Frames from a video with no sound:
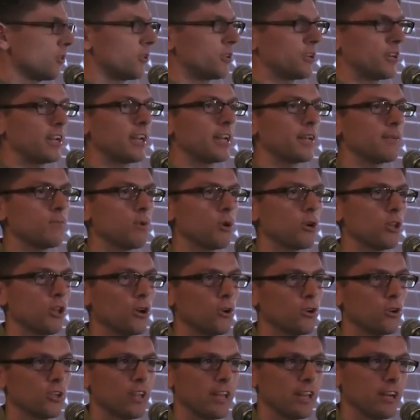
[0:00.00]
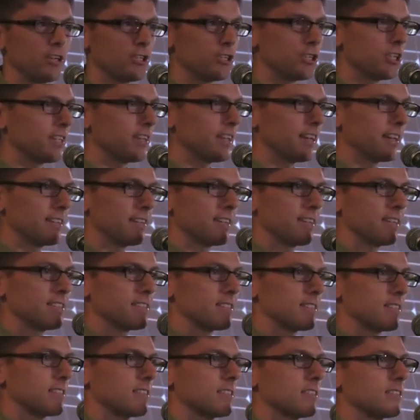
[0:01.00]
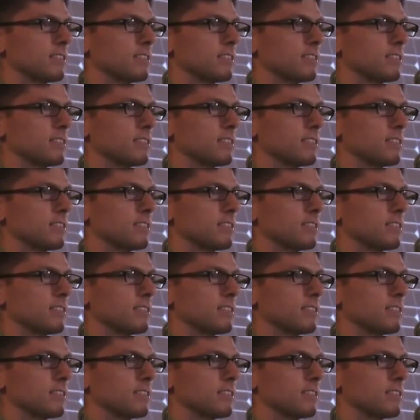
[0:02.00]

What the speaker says: So they're getting more local energy like this.